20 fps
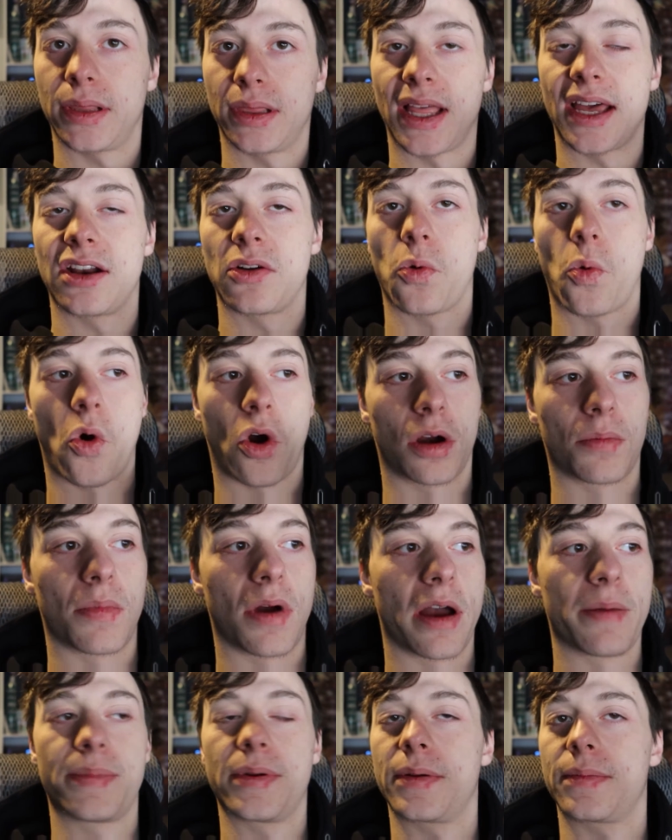let it warm
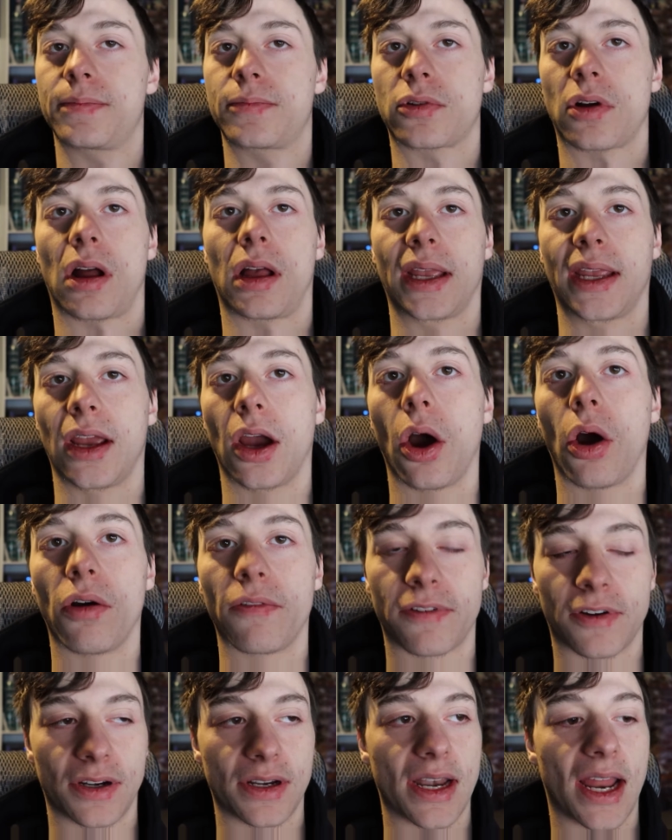up probably
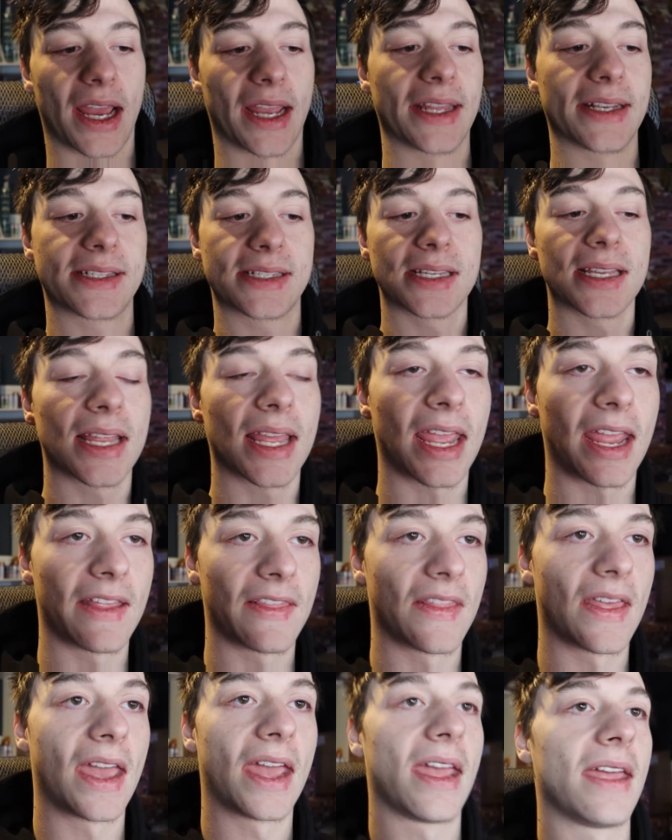overnight,
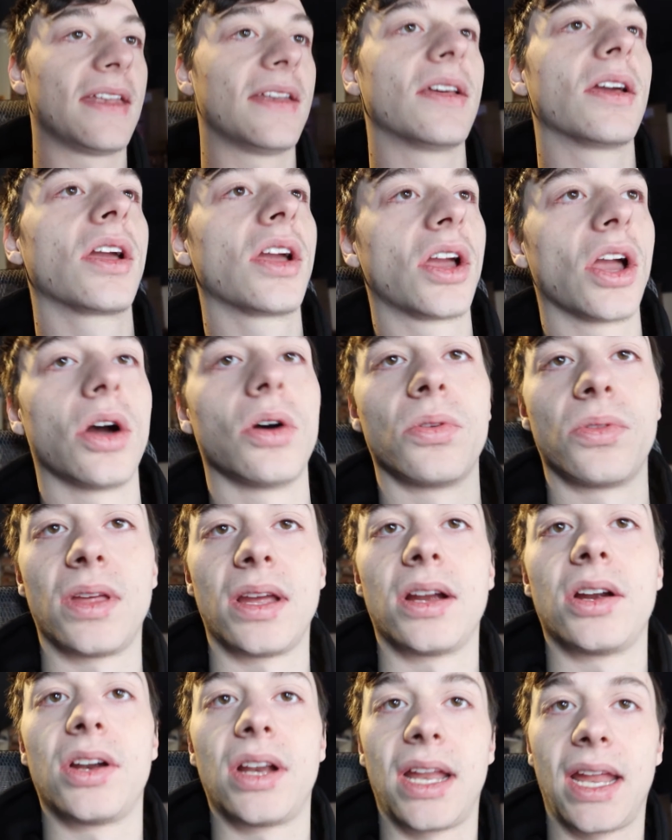and then go
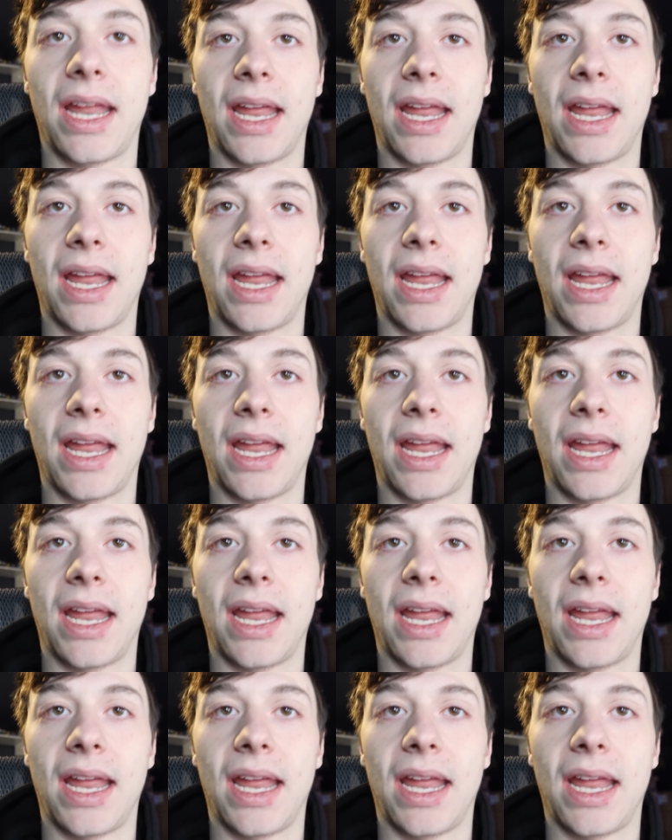there.